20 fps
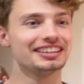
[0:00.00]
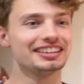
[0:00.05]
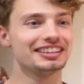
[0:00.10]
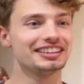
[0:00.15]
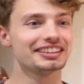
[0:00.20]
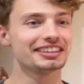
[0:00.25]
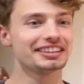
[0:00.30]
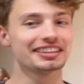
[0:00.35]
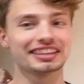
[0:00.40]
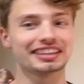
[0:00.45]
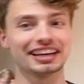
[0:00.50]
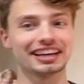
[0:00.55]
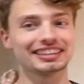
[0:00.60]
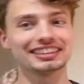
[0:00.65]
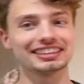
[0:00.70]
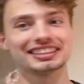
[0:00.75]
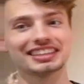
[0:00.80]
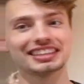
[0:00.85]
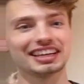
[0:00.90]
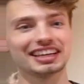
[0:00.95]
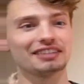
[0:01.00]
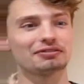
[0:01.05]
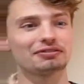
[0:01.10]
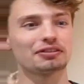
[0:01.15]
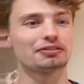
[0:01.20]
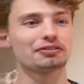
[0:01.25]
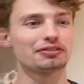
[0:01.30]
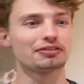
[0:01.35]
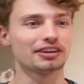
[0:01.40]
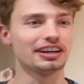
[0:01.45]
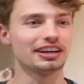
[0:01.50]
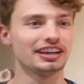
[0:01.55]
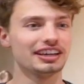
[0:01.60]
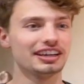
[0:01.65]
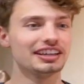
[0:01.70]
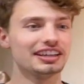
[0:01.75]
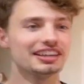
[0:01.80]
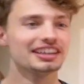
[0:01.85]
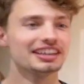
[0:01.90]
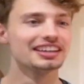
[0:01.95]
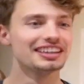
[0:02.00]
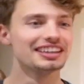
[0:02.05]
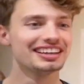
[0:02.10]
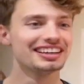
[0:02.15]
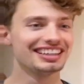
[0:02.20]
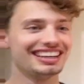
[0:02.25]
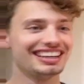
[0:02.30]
You get this thing for free. It was an ad.